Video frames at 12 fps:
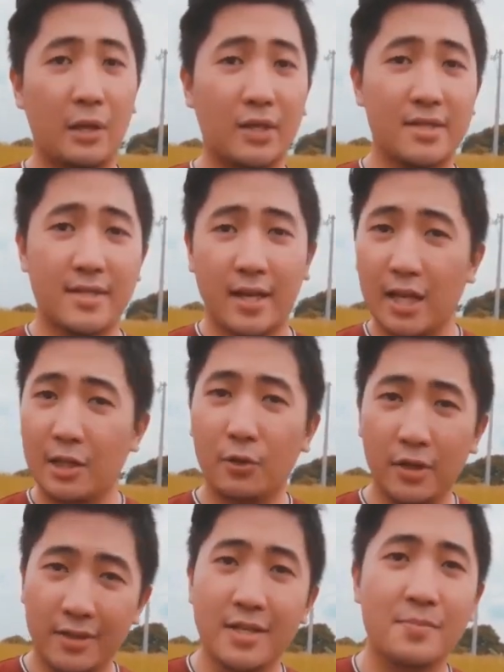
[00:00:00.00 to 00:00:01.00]
Now let's take a
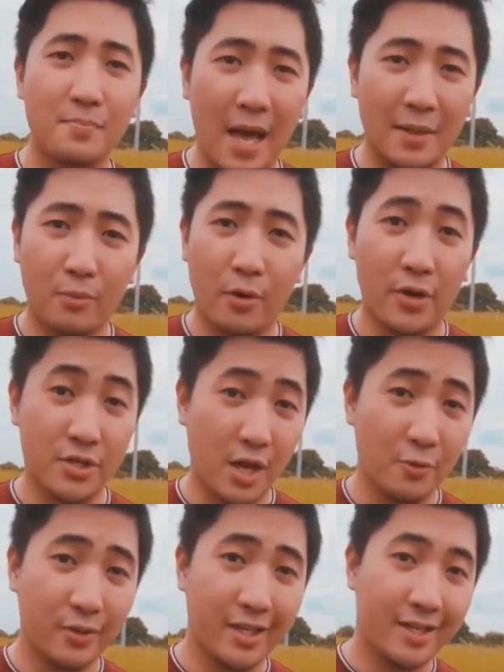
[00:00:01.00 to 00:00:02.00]
look at this bad boy,
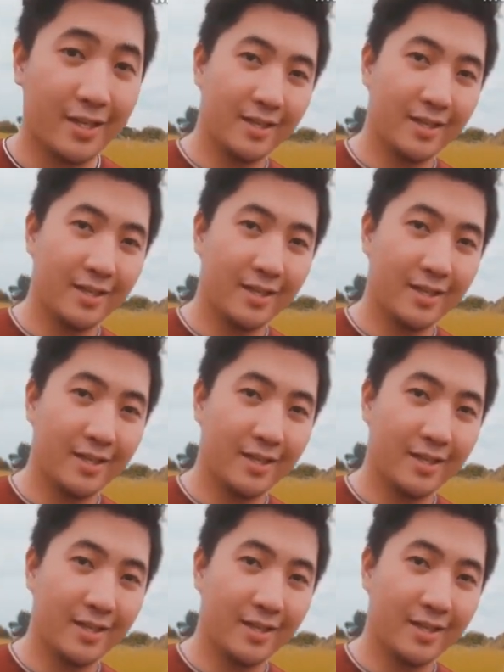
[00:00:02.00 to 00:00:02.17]
shall we?